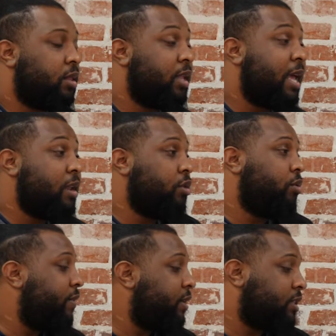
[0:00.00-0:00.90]
than they do
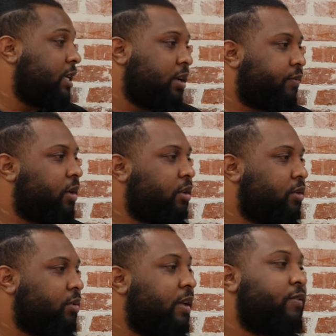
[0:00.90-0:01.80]
even sitting in front of you.
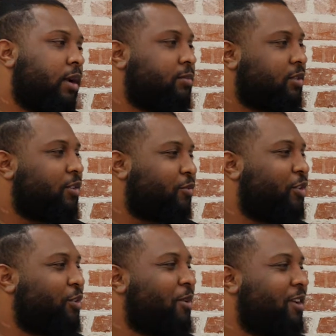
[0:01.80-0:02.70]
Even though I'm sitting in
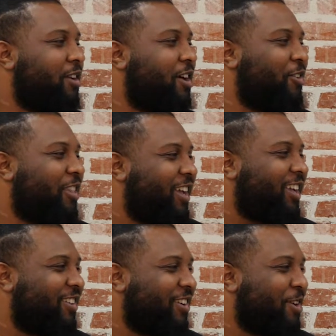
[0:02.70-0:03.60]
front of you right now.
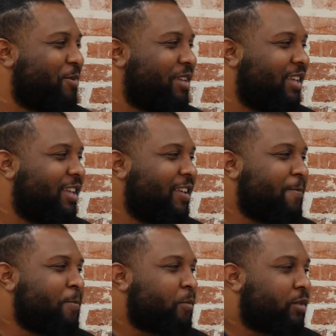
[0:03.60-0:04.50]
Like, you know what I mean?
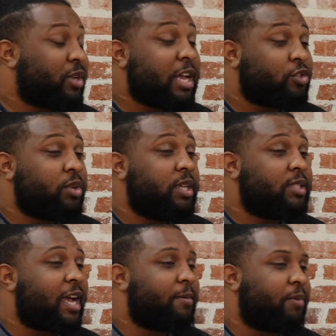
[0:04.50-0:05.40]
So that's really tight,